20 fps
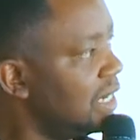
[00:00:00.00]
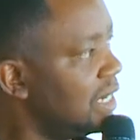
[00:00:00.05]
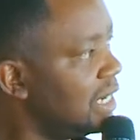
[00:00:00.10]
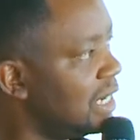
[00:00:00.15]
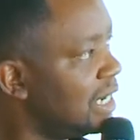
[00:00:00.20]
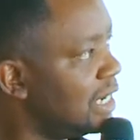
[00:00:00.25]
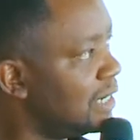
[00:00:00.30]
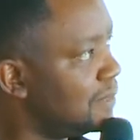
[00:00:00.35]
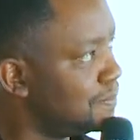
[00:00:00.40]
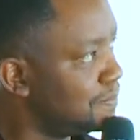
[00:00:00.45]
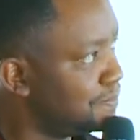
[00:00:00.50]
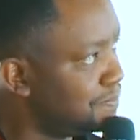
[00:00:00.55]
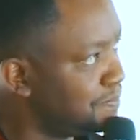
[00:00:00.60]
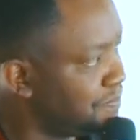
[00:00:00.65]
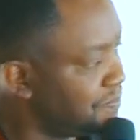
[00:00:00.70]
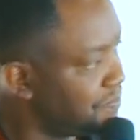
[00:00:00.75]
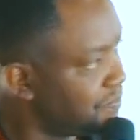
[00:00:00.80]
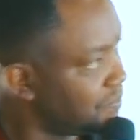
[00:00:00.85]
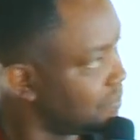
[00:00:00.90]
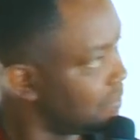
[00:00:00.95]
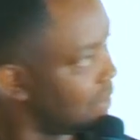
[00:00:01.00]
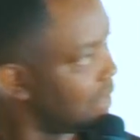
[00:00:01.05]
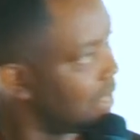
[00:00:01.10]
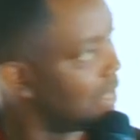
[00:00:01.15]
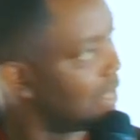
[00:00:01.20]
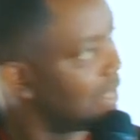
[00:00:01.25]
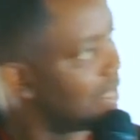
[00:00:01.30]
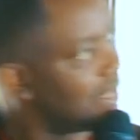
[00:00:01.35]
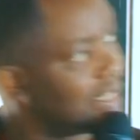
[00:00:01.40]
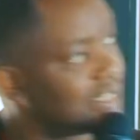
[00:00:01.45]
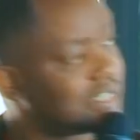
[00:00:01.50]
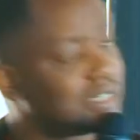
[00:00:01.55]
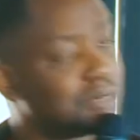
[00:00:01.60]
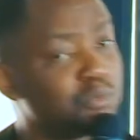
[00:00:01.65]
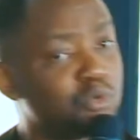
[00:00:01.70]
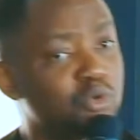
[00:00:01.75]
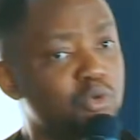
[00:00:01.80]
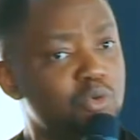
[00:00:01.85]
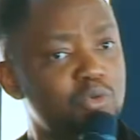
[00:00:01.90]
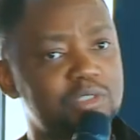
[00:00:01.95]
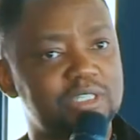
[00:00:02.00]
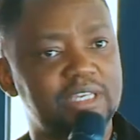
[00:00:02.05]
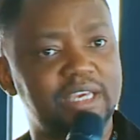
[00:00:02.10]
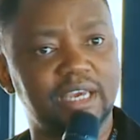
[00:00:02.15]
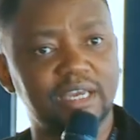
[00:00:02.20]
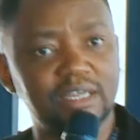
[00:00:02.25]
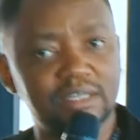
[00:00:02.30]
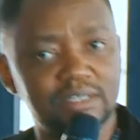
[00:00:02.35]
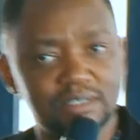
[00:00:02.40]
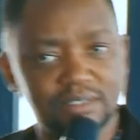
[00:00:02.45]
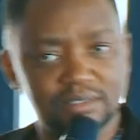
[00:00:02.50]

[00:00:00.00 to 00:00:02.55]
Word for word: um, there's some gurus here